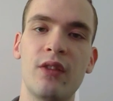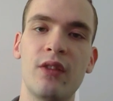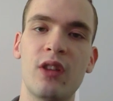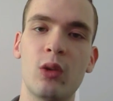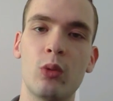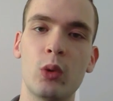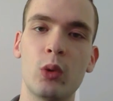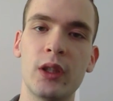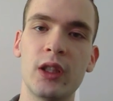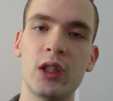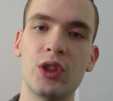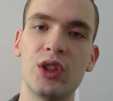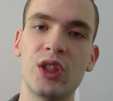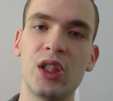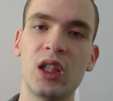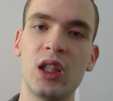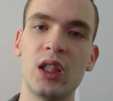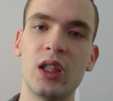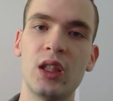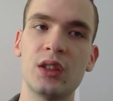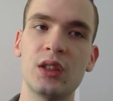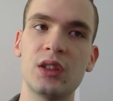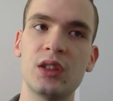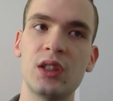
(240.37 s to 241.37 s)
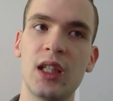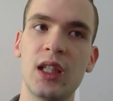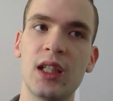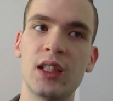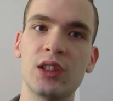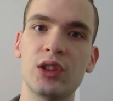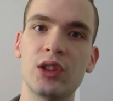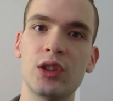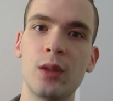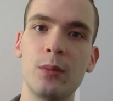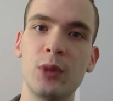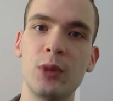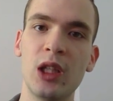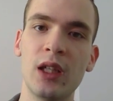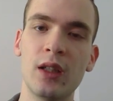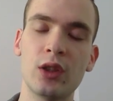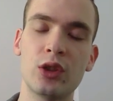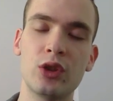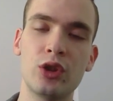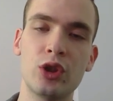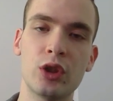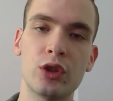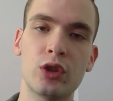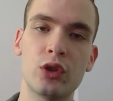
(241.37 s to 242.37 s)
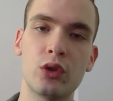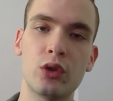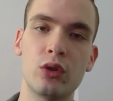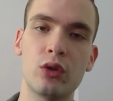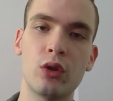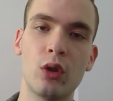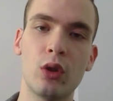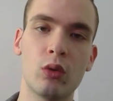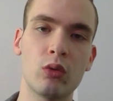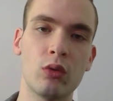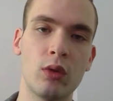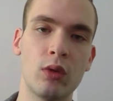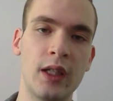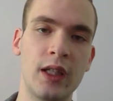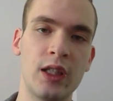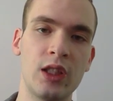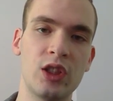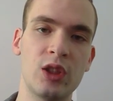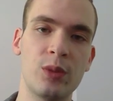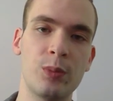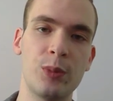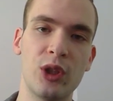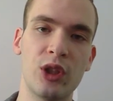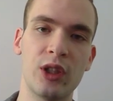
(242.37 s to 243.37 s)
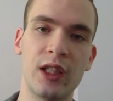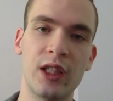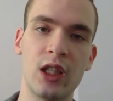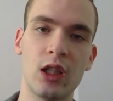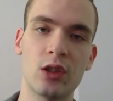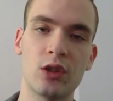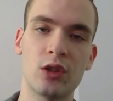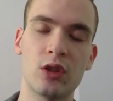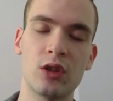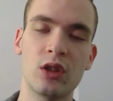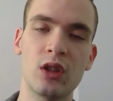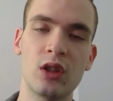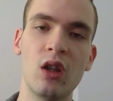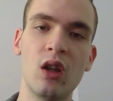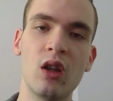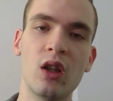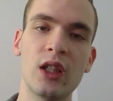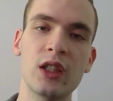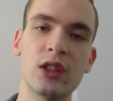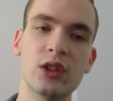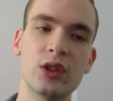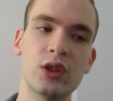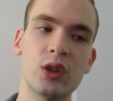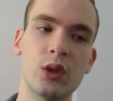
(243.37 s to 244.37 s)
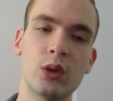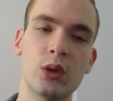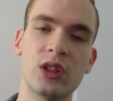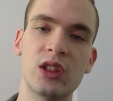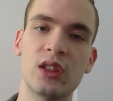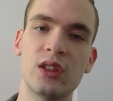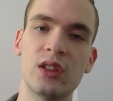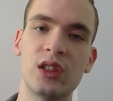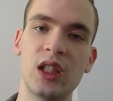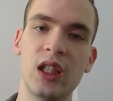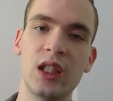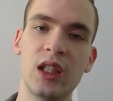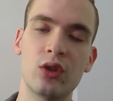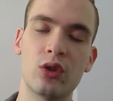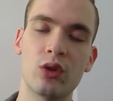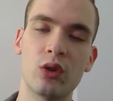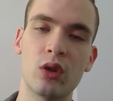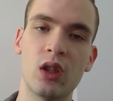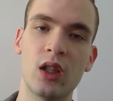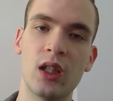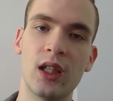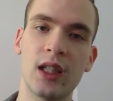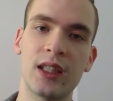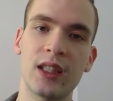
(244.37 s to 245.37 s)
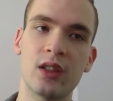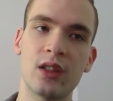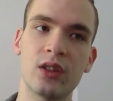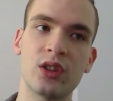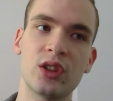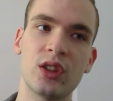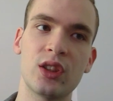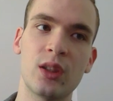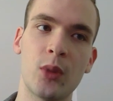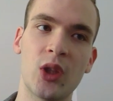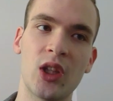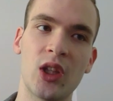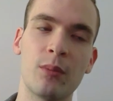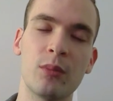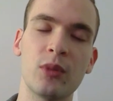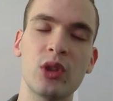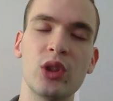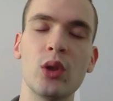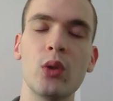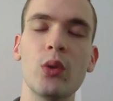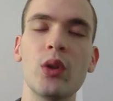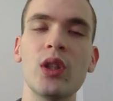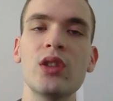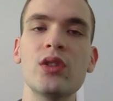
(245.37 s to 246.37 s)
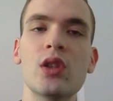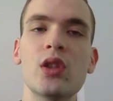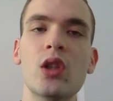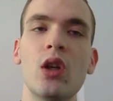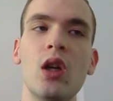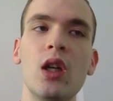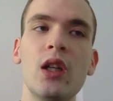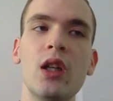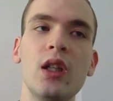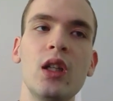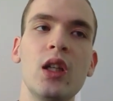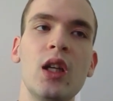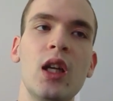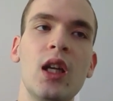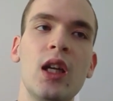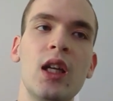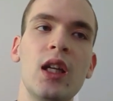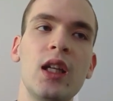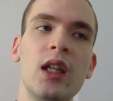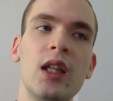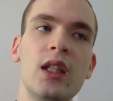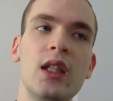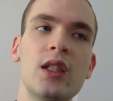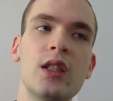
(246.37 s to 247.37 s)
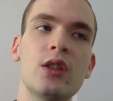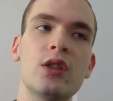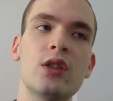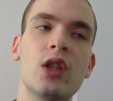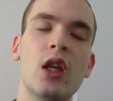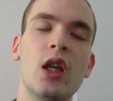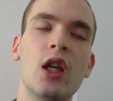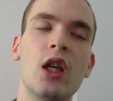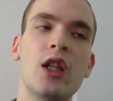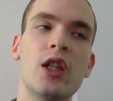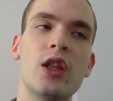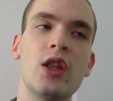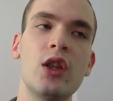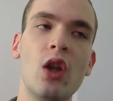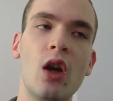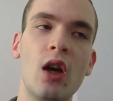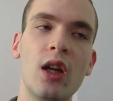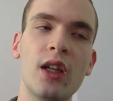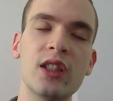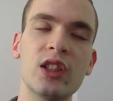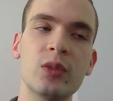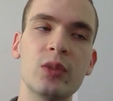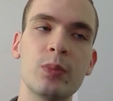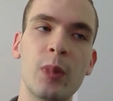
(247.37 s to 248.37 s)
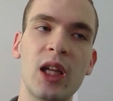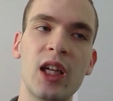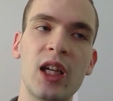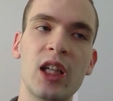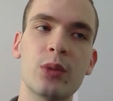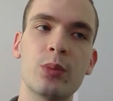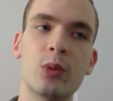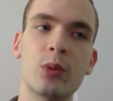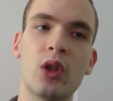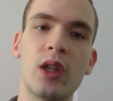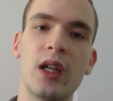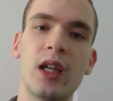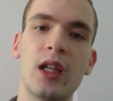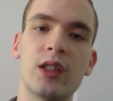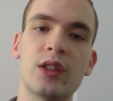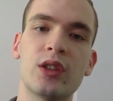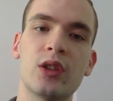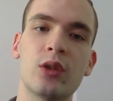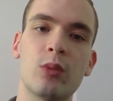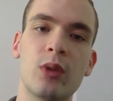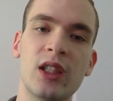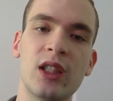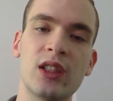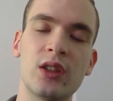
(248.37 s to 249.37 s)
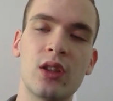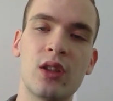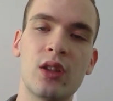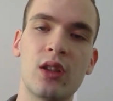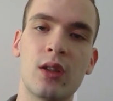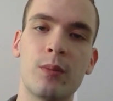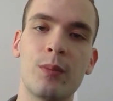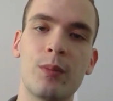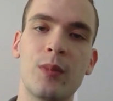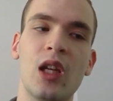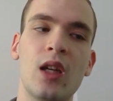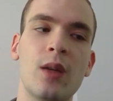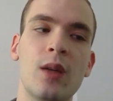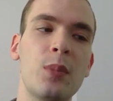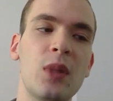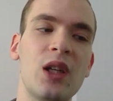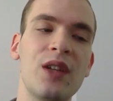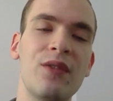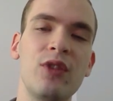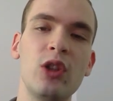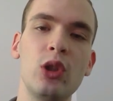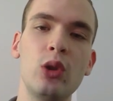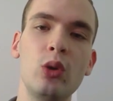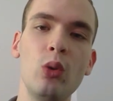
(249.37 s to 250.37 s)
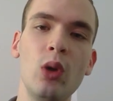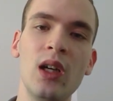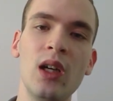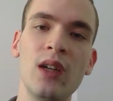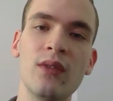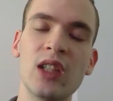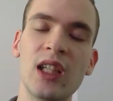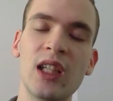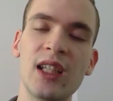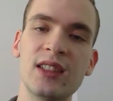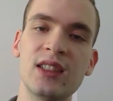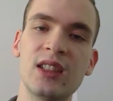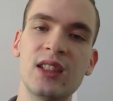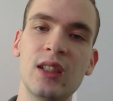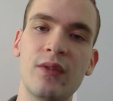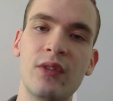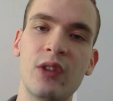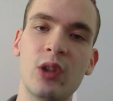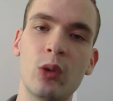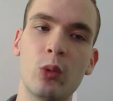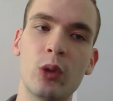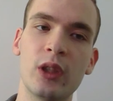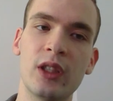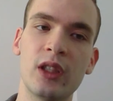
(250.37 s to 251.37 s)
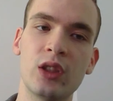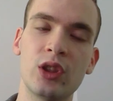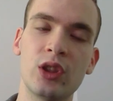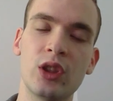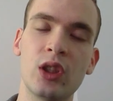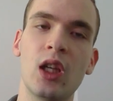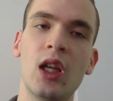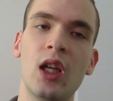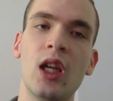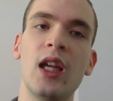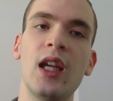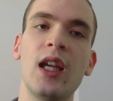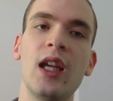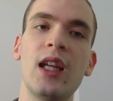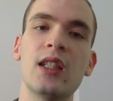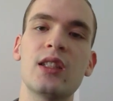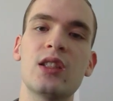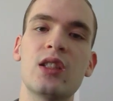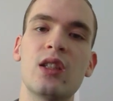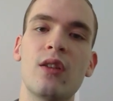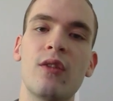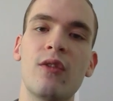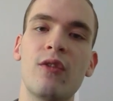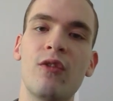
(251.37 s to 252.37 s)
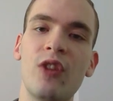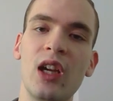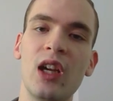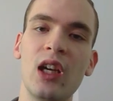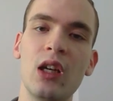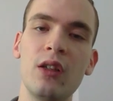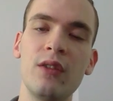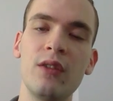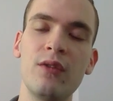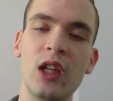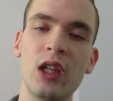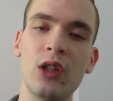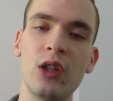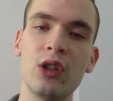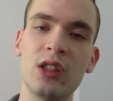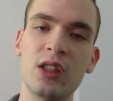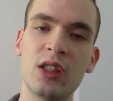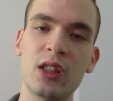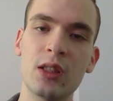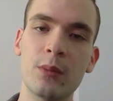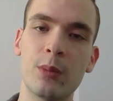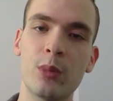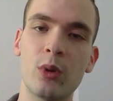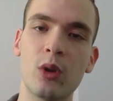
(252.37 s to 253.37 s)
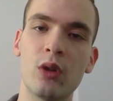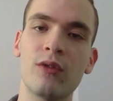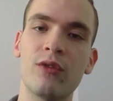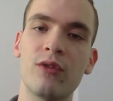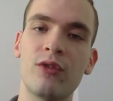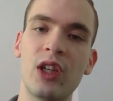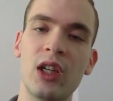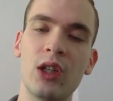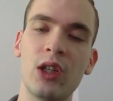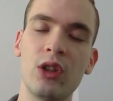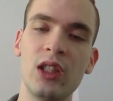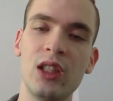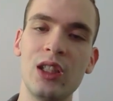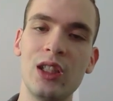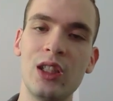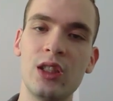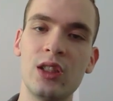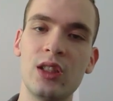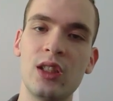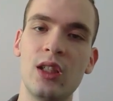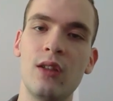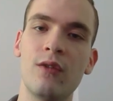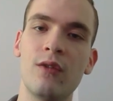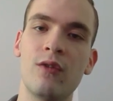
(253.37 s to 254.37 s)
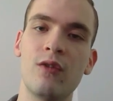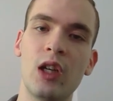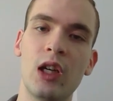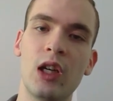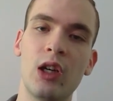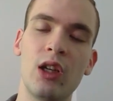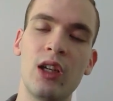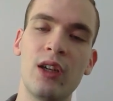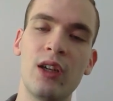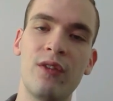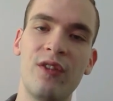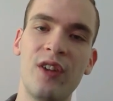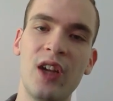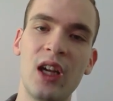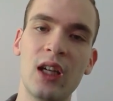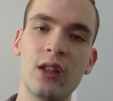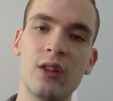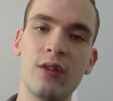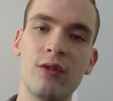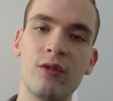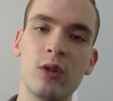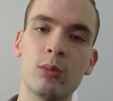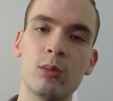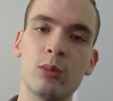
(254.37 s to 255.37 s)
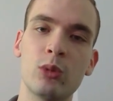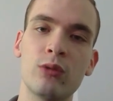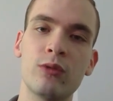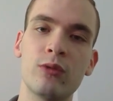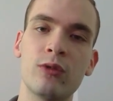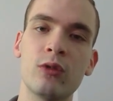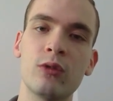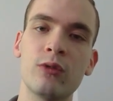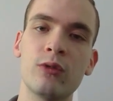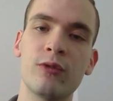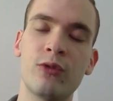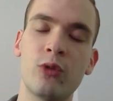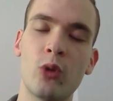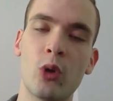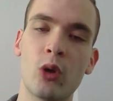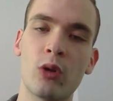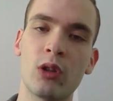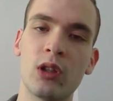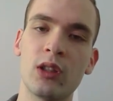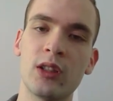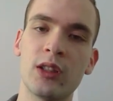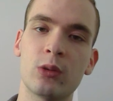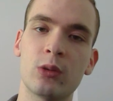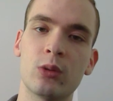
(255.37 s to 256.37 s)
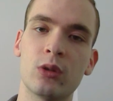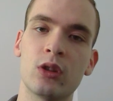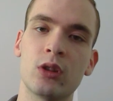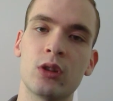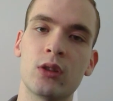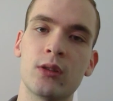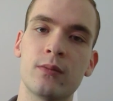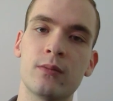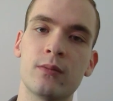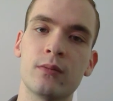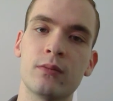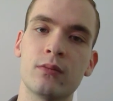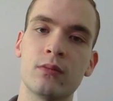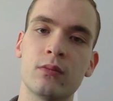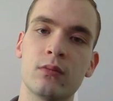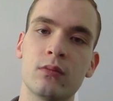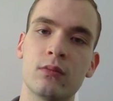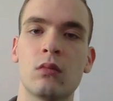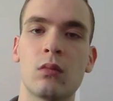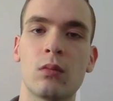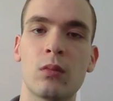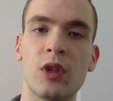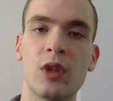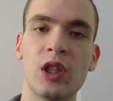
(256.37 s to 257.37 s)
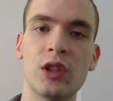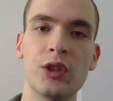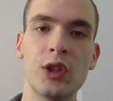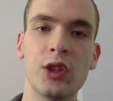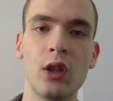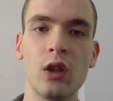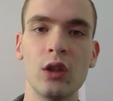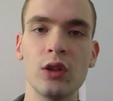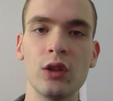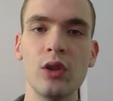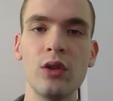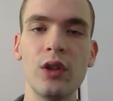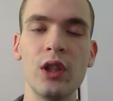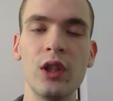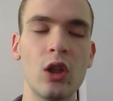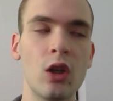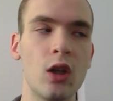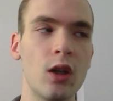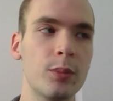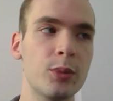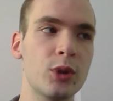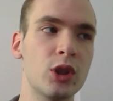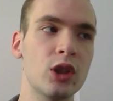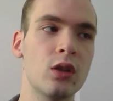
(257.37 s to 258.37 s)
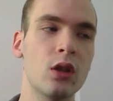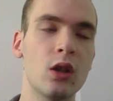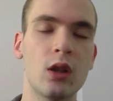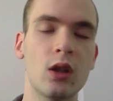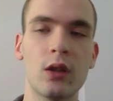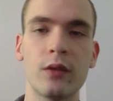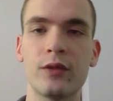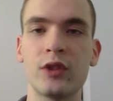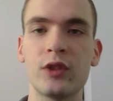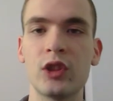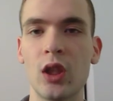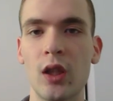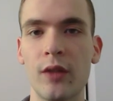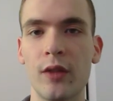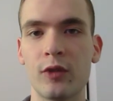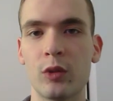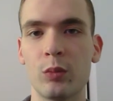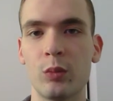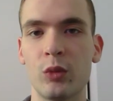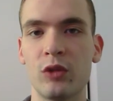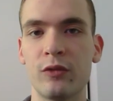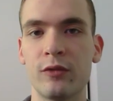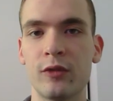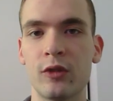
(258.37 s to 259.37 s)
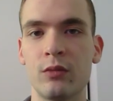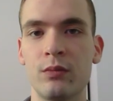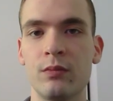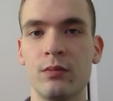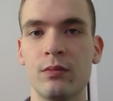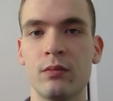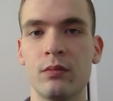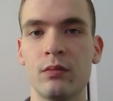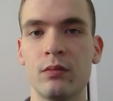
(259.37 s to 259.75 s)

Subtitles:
Day of the Witch is that some decks just don't run any spellcasters at all, and so it's a dead draw against some of them. So this card is not as splashable as the rest of them. But if you do have Last Day of the Witch, it's very, very simple, very easy, very effective removal for Relinquished. There's also the option of soft removal.